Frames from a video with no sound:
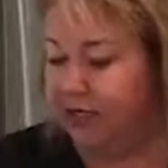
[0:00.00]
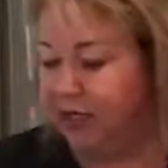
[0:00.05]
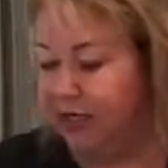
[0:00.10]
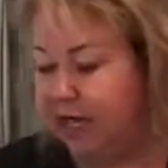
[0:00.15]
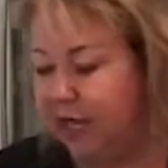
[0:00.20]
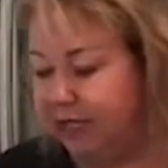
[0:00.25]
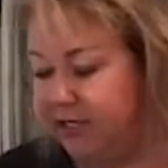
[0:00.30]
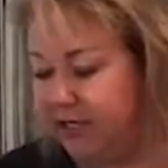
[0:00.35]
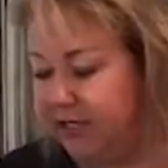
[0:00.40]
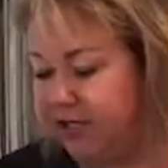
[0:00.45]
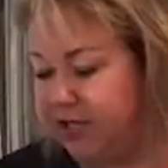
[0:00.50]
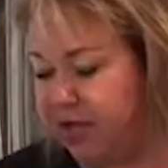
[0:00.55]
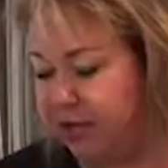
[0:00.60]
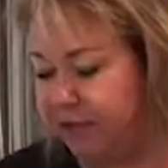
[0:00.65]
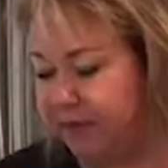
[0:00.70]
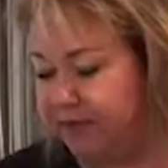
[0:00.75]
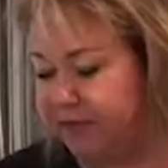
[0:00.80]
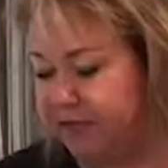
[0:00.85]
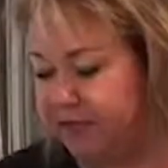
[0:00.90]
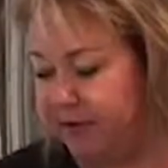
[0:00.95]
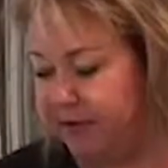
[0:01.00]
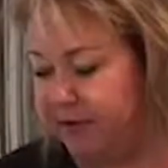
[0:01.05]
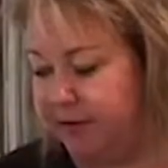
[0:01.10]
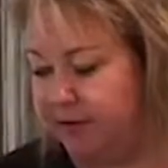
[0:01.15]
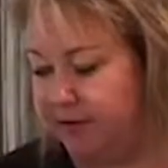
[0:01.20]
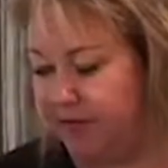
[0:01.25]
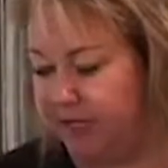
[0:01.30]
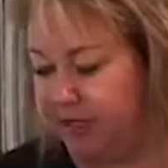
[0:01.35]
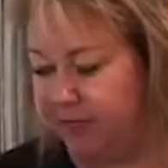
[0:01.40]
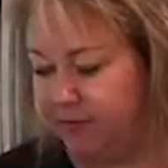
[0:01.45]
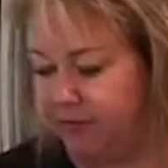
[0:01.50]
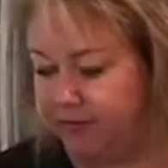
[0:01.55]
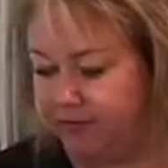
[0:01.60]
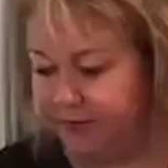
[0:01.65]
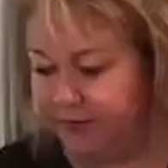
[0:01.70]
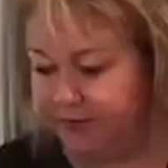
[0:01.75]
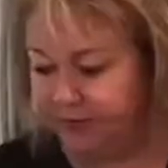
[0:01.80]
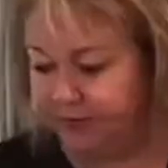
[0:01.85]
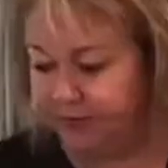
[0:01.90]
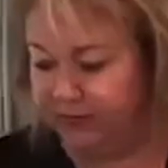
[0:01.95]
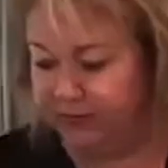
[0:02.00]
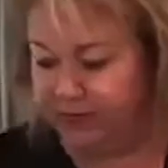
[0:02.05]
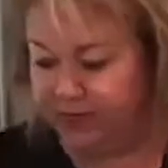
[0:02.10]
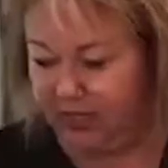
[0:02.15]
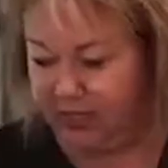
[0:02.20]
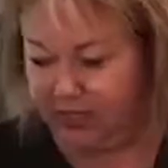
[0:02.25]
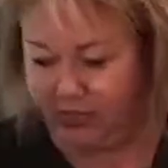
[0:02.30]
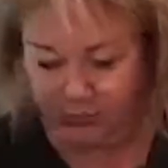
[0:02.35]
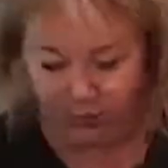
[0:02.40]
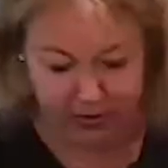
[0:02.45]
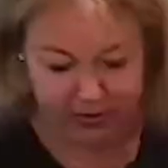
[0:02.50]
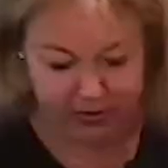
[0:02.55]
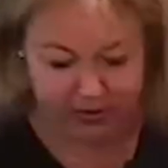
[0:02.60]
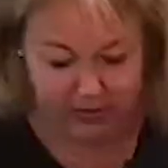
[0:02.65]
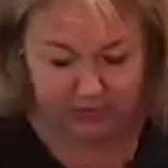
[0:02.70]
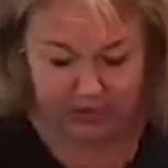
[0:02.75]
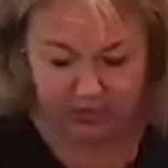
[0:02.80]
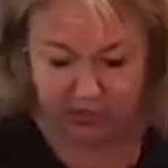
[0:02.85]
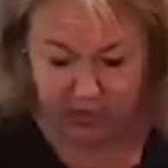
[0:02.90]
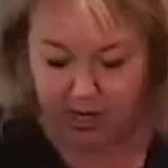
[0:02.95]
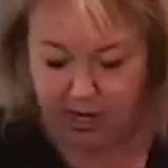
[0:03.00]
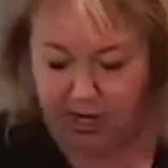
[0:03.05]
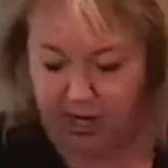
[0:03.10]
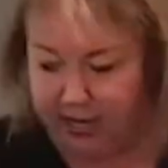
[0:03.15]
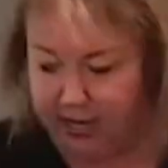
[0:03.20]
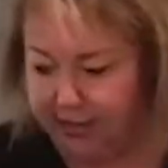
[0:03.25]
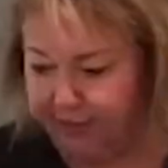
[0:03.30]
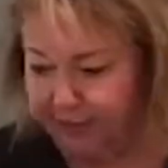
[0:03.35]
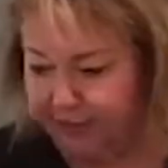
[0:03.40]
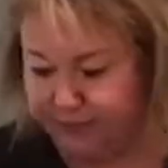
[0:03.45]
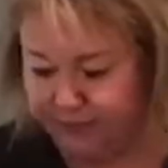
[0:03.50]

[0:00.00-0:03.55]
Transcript: I did chop up some of the meat, and you want it to be dry,